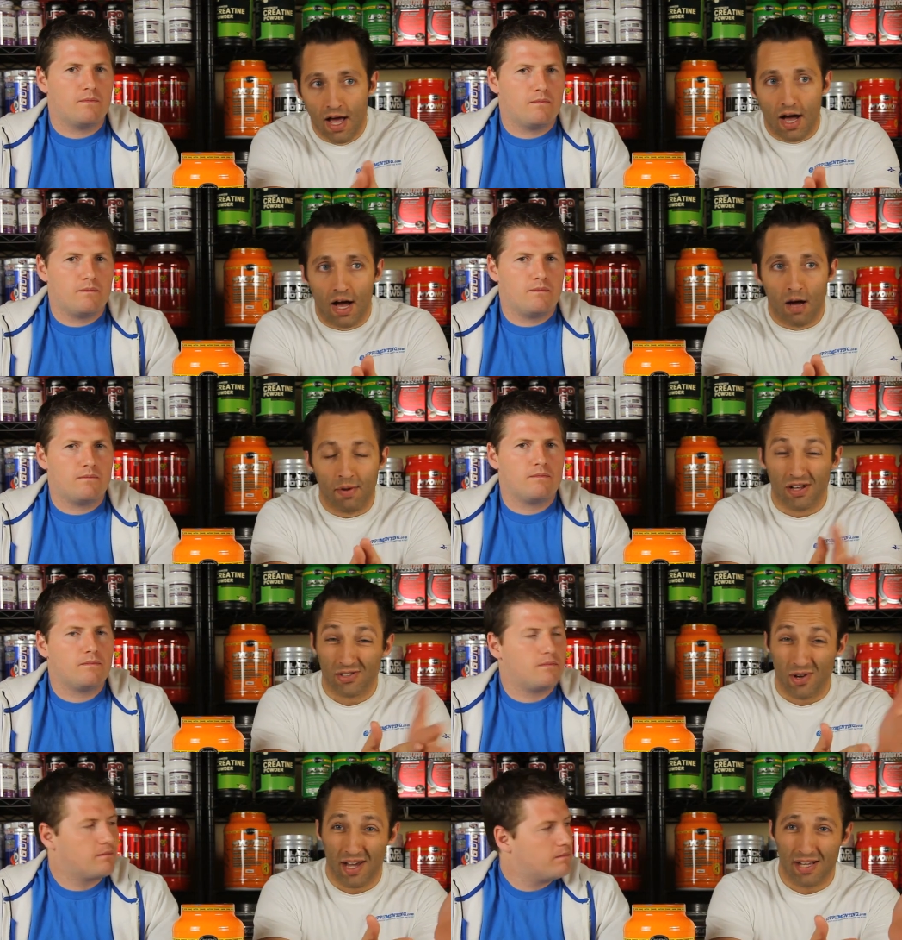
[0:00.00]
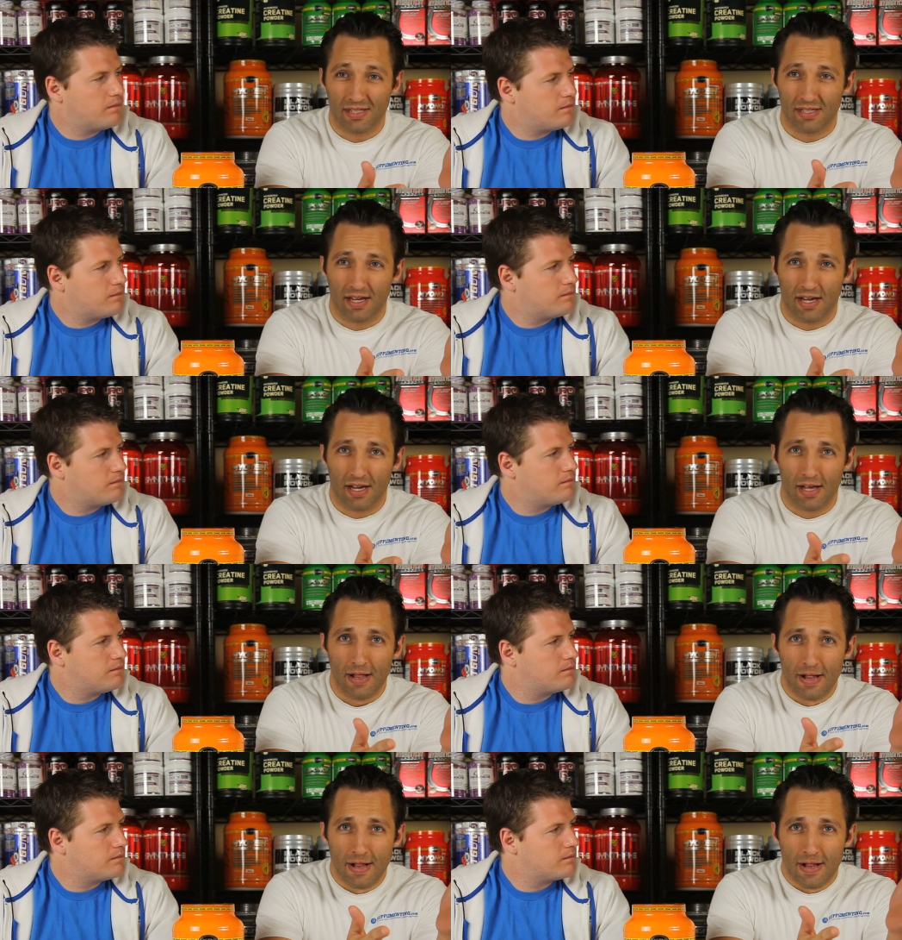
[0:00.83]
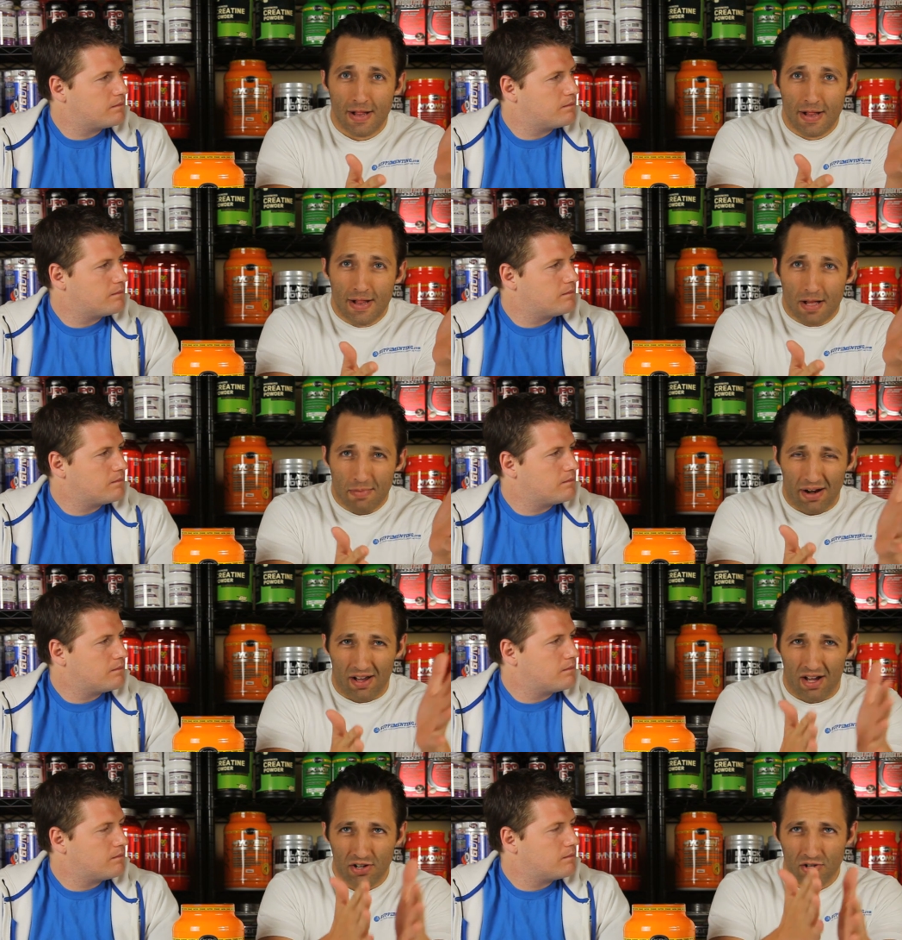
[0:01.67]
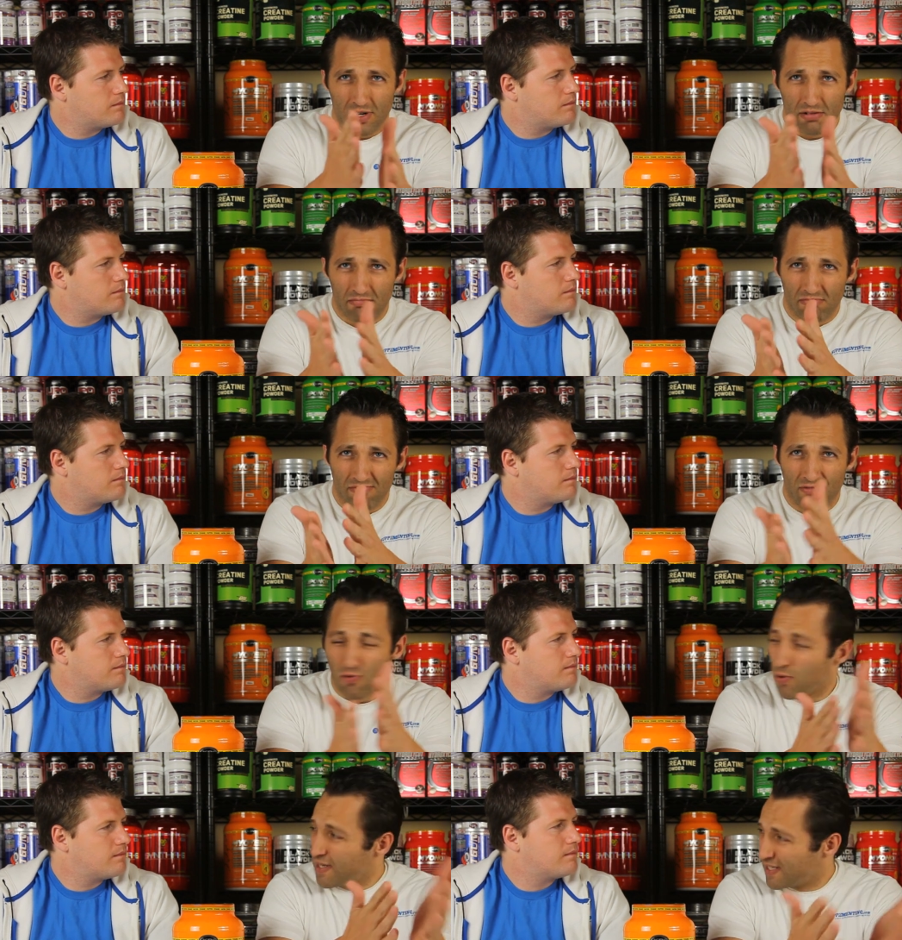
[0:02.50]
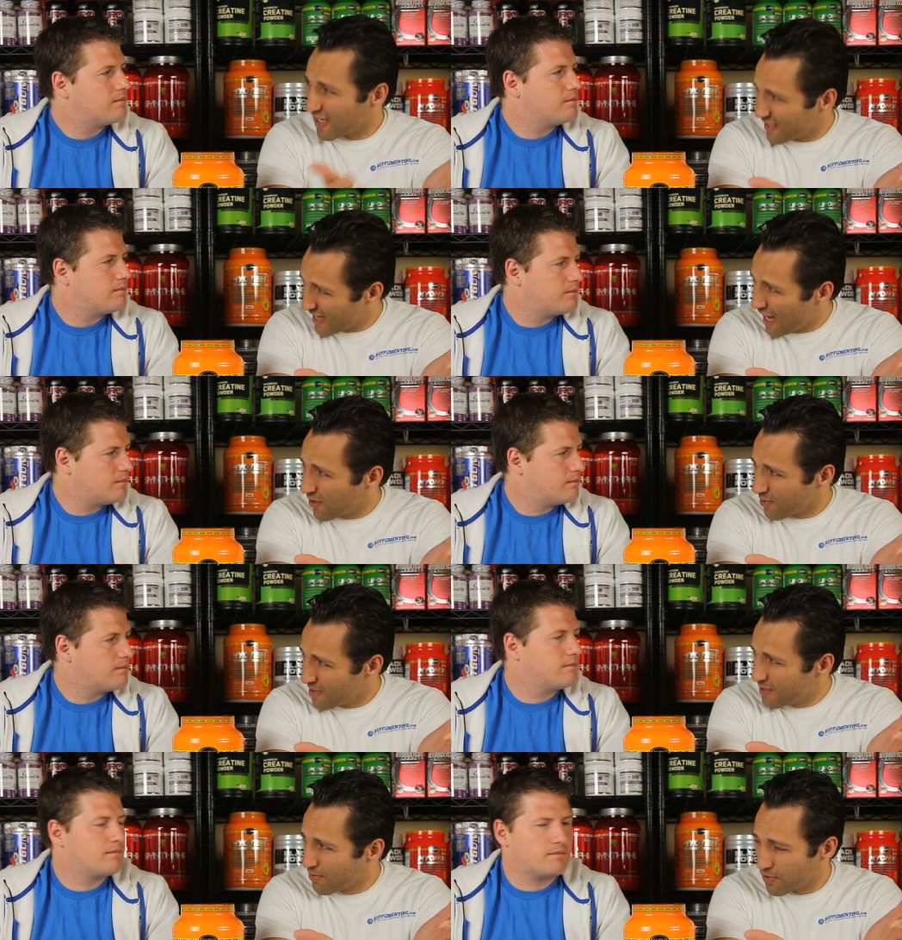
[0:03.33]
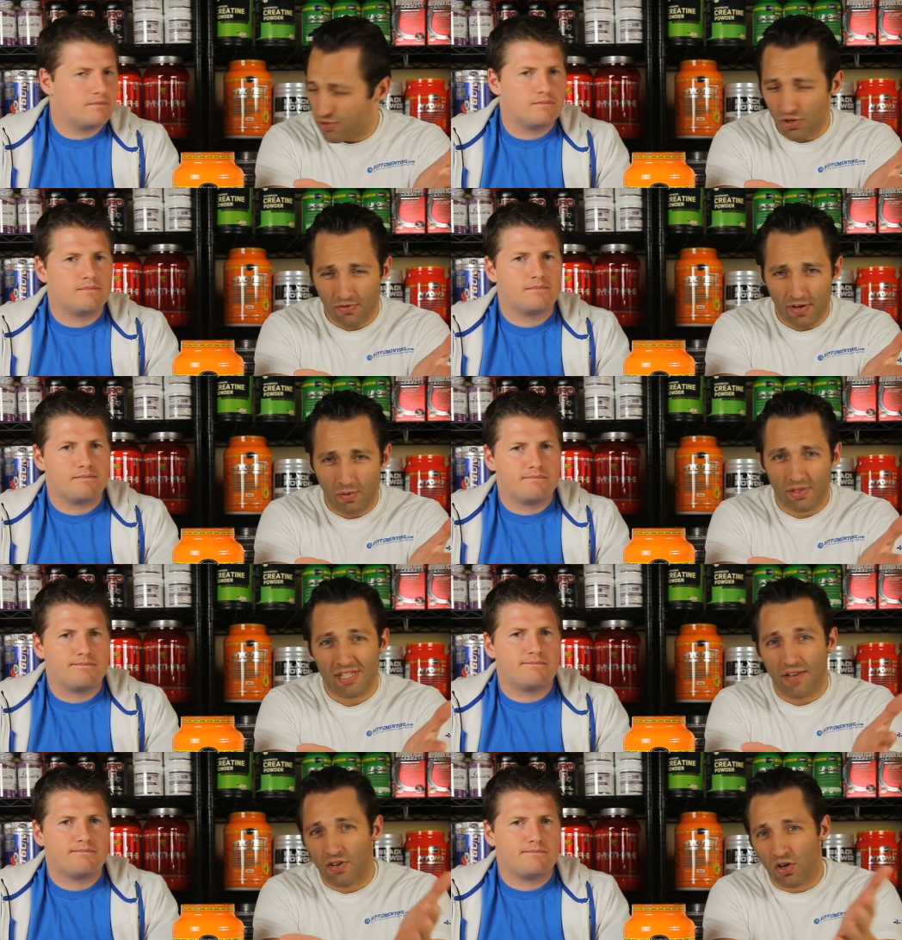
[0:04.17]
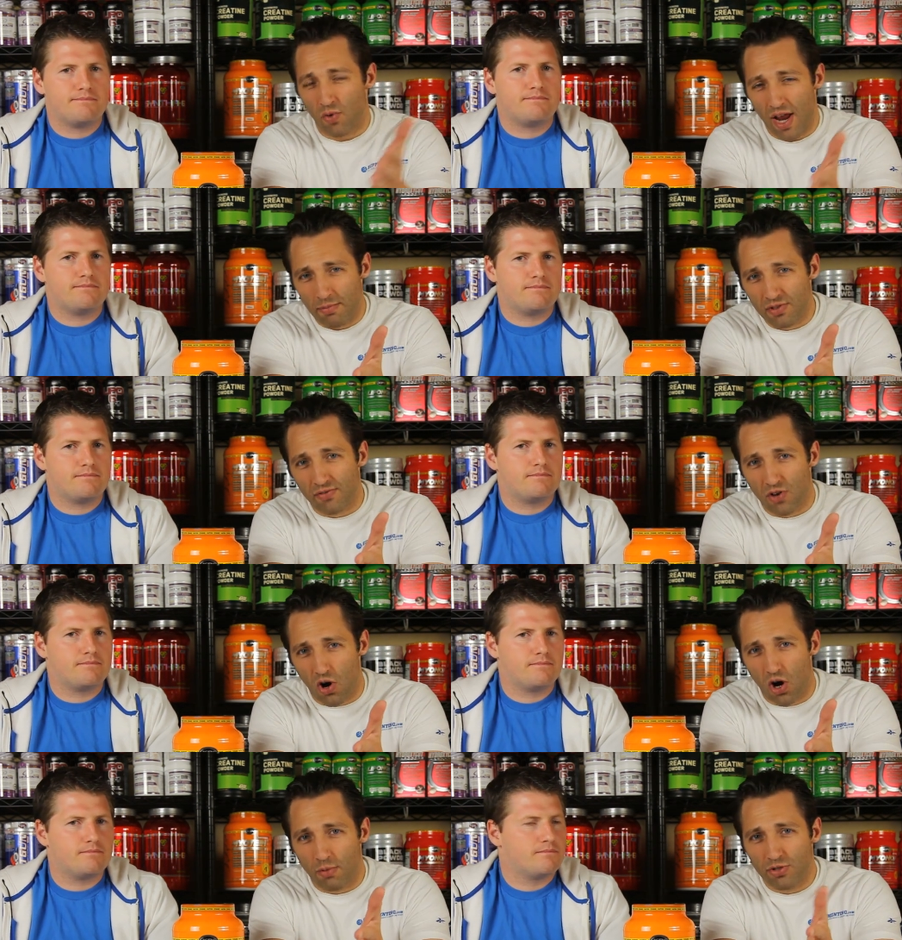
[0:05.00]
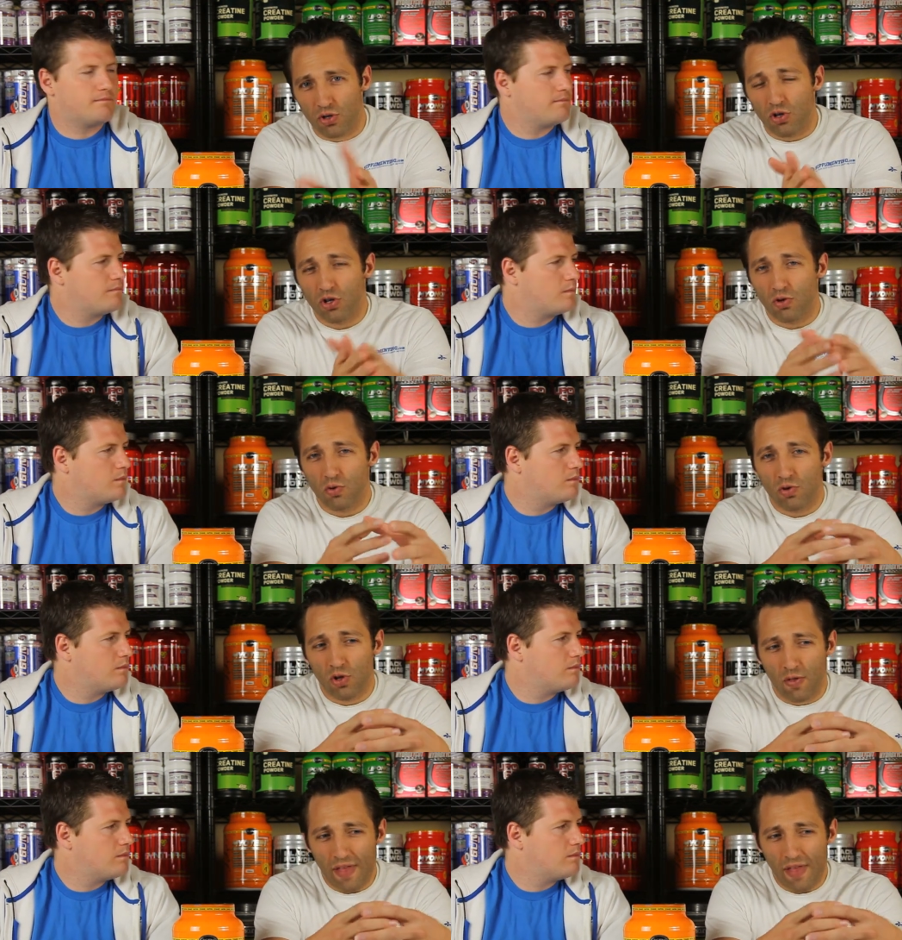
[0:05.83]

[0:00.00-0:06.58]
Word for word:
Speaker 1: Um, it also has uh, about 146 calories per serving with seven grams of carbs. So, you, you know,